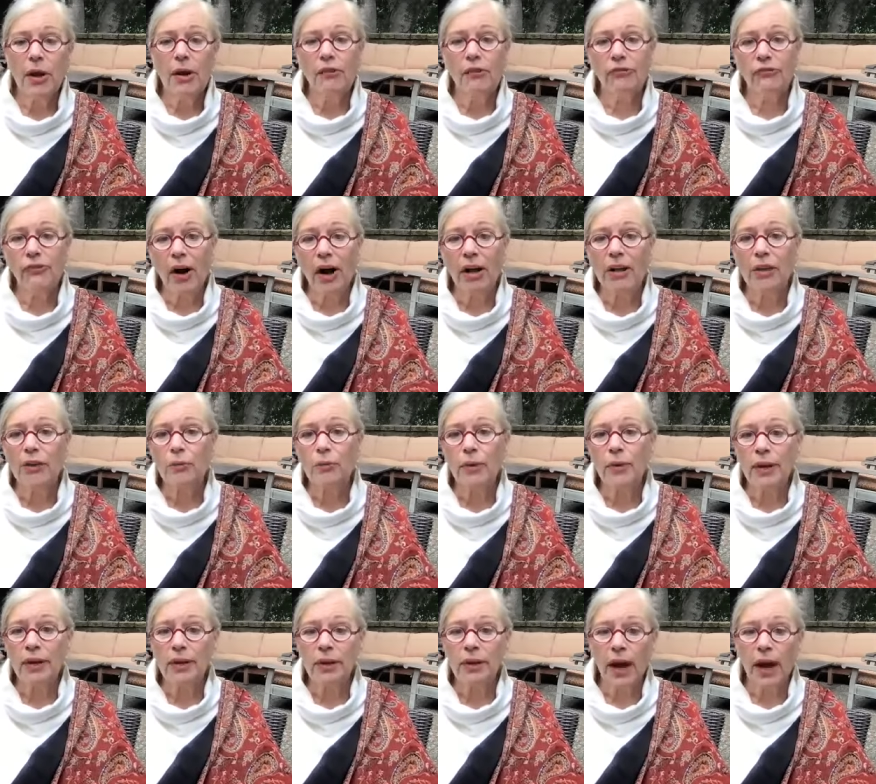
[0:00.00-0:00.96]

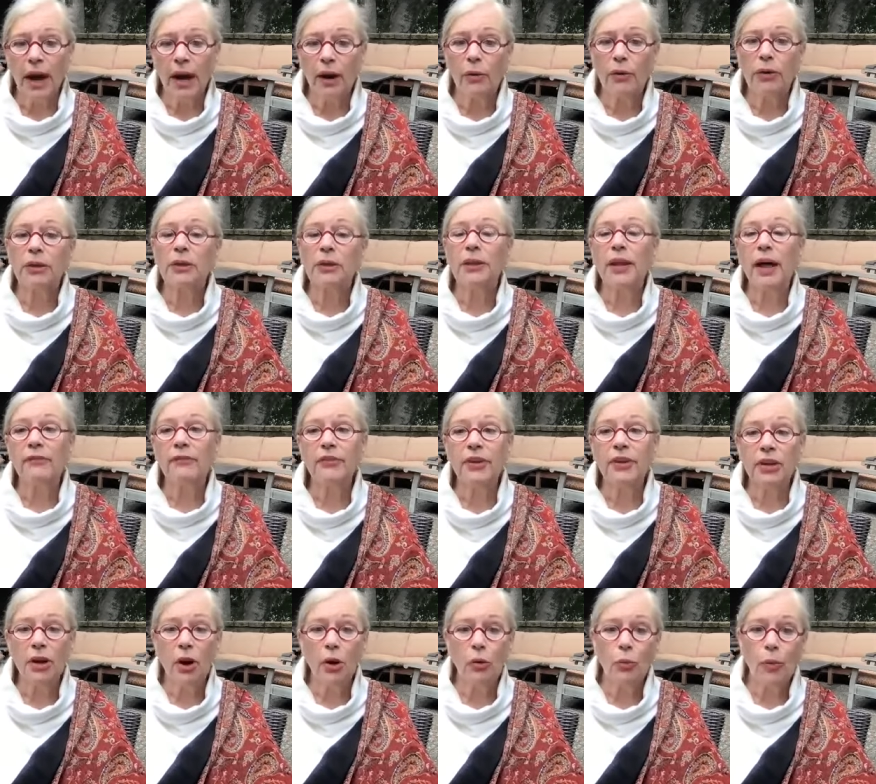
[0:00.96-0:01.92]
following our
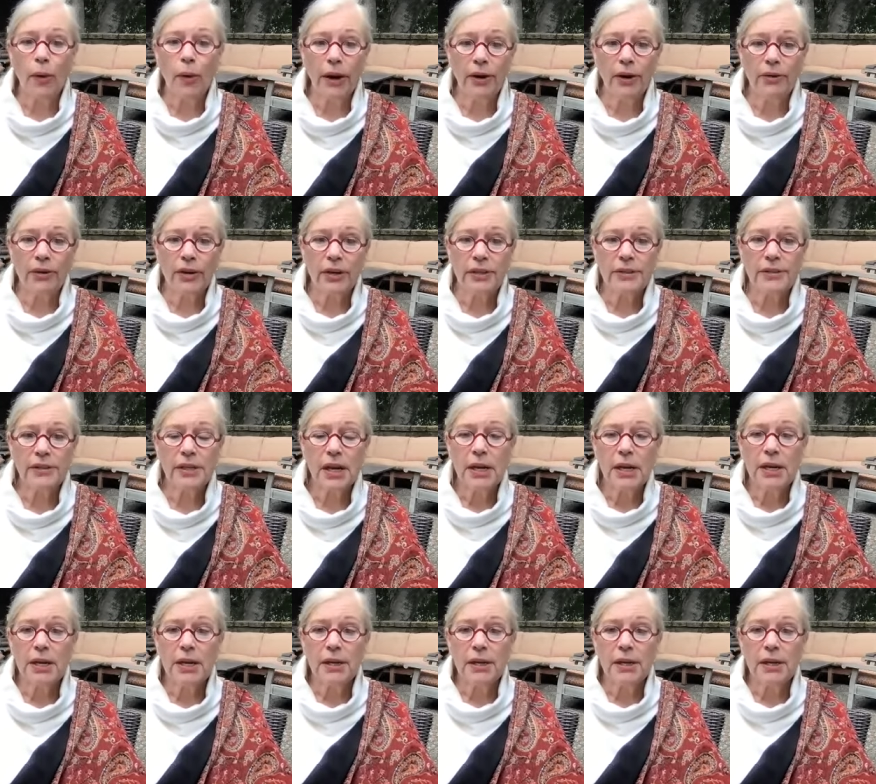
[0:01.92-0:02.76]
loving awareness